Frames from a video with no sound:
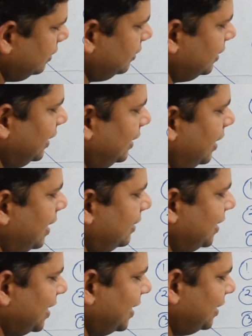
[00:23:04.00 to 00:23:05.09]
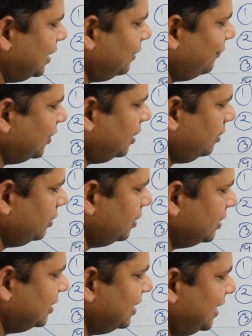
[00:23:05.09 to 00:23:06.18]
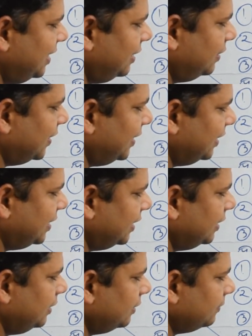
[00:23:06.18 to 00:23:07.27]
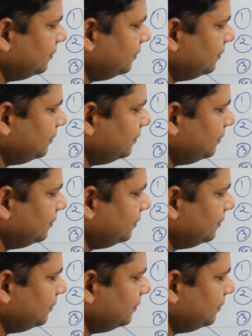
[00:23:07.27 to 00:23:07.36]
they are targeted for CD33,